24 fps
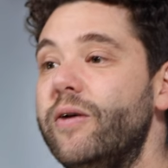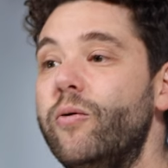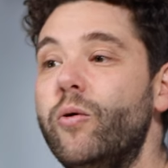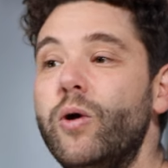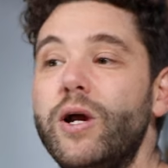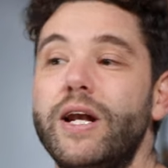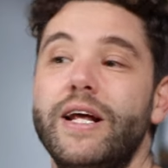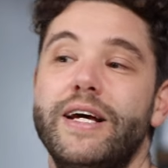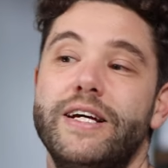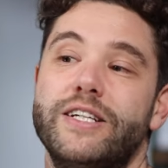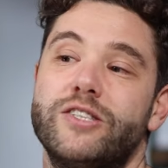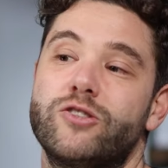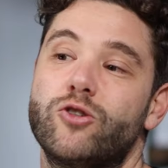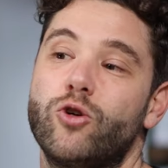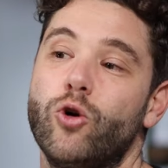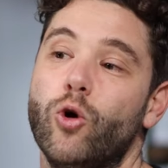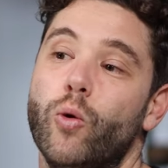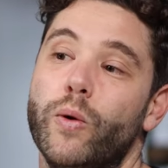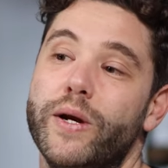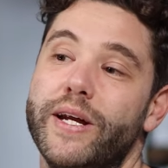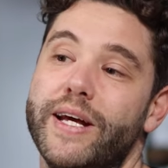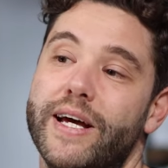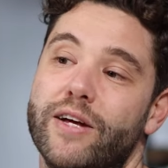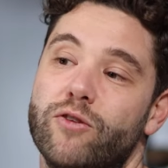It really is
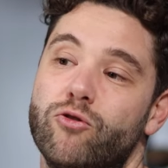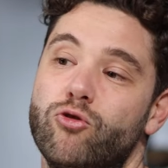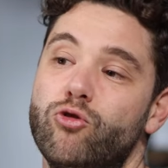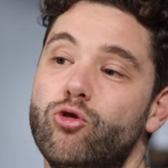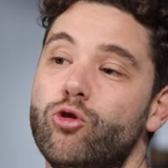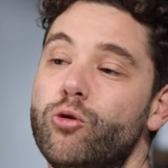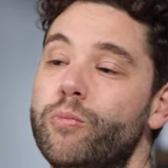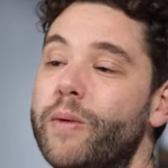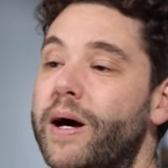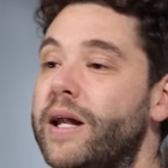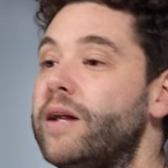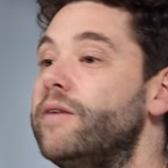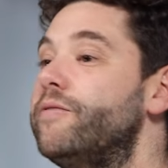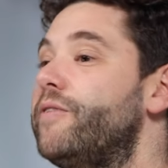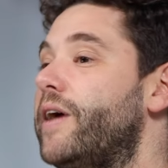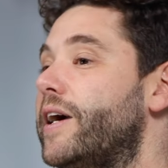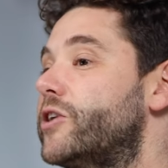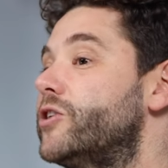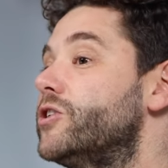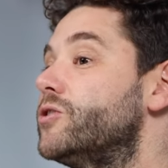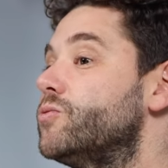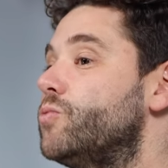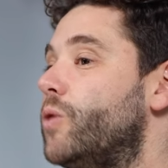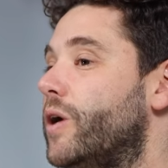cool when you get two
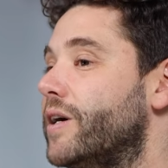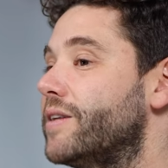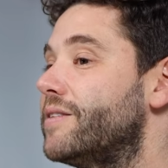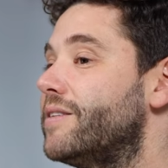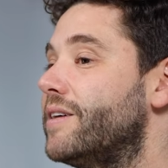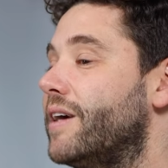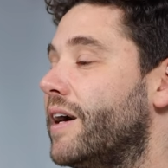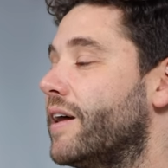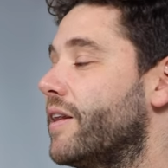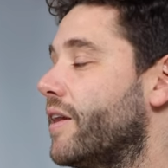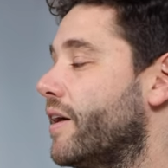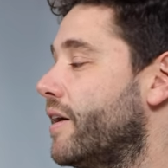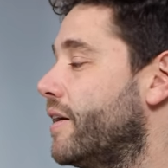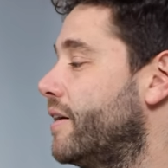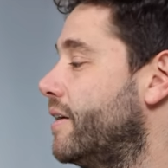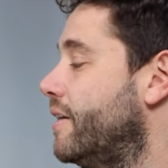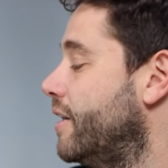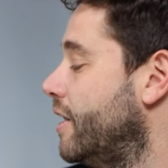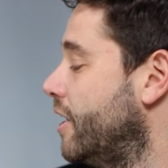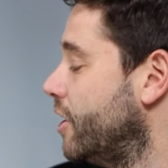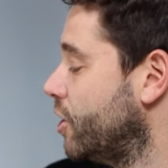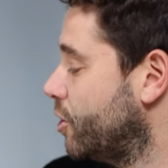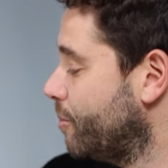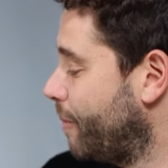manufacturers work together
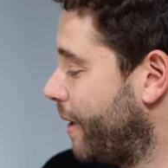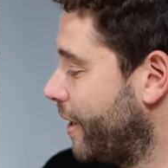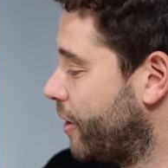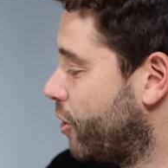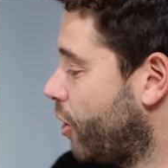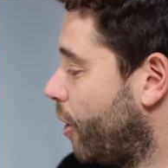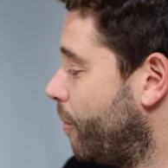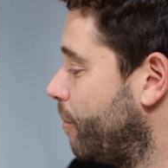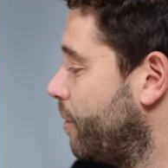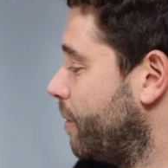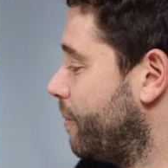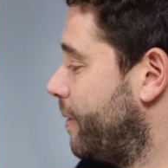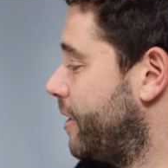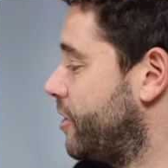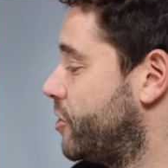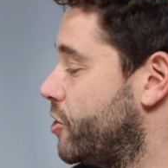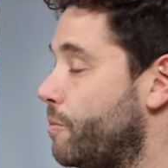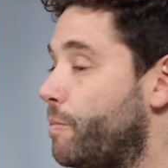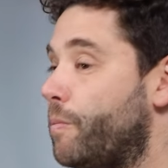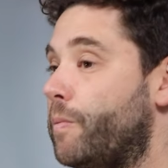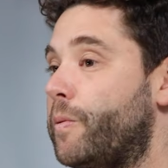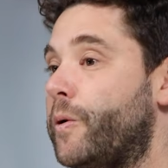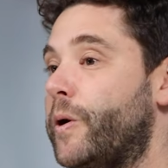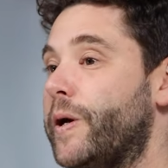to make complementary
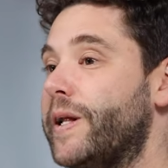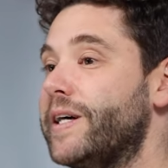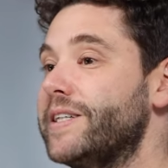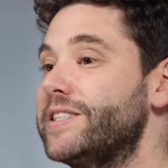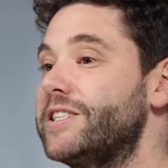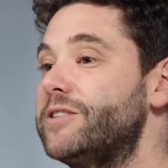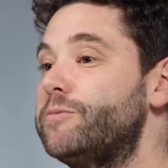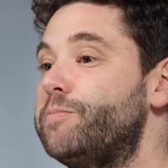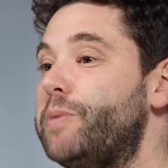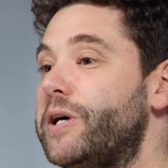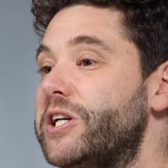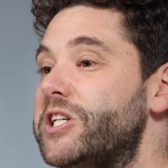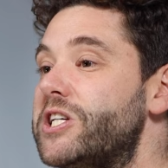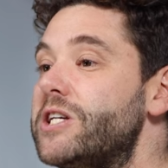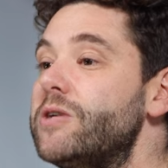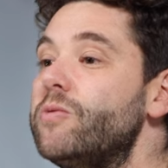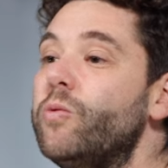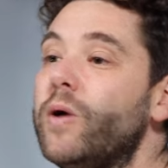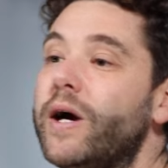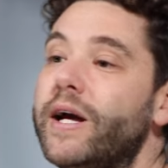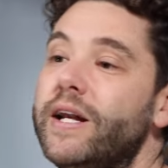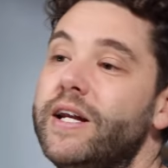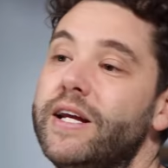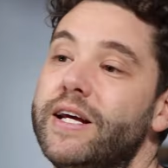products, especially
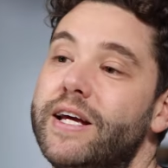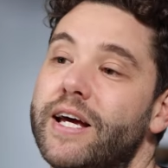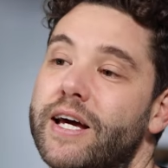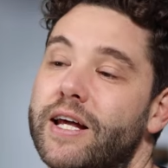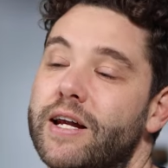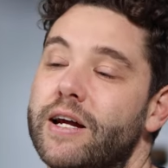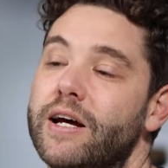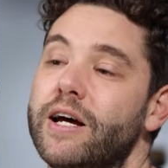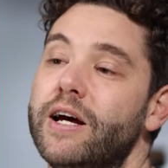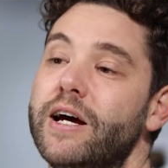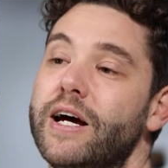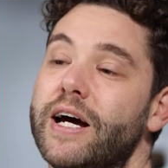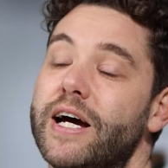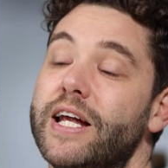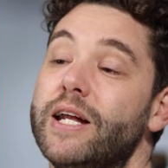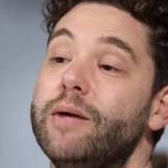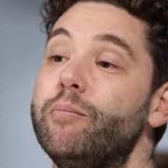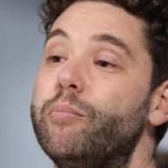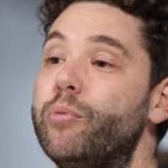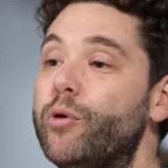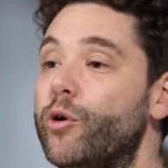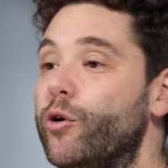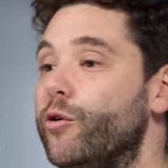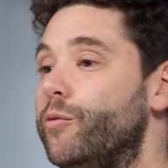when you get an
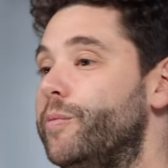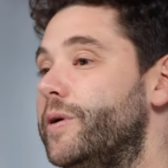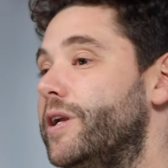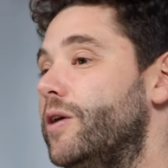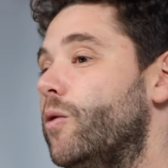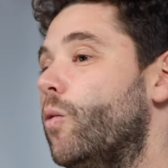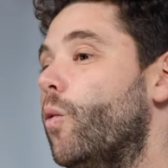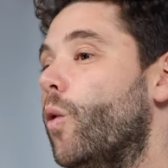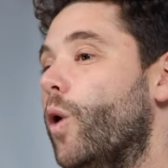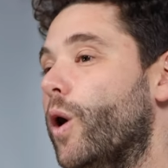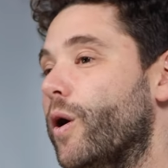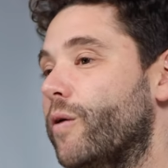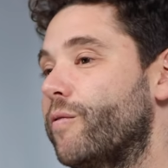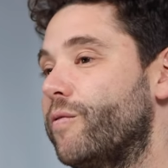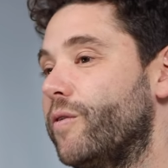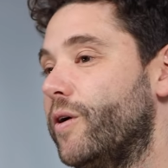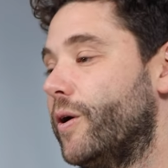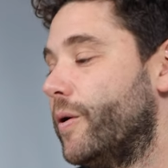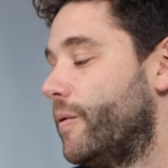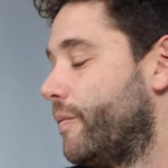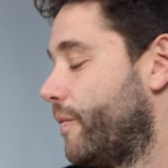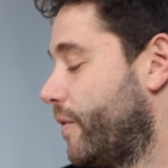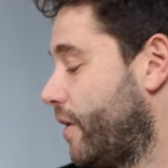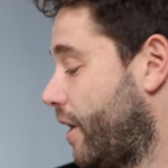improvement in
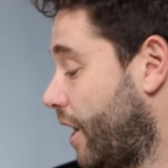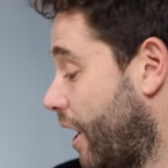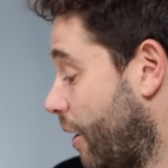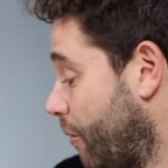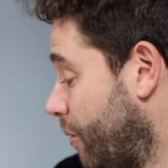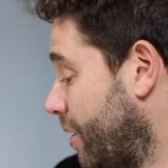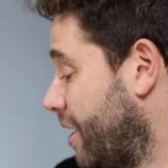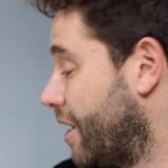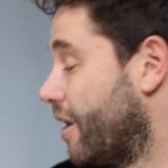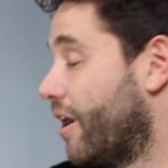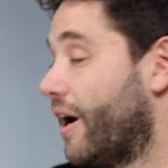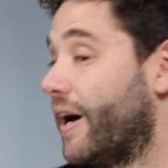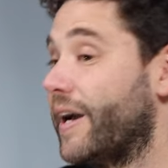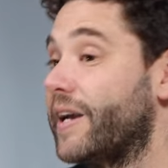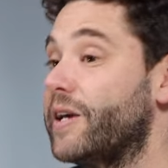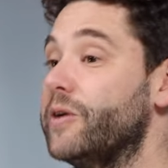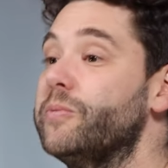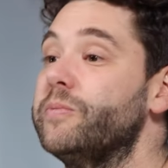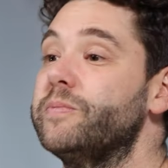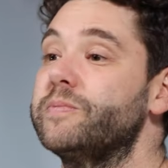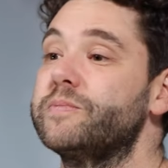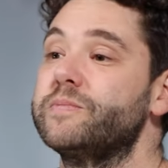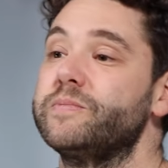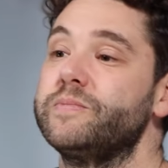workflow. I really like
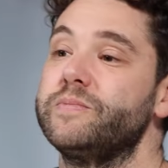it.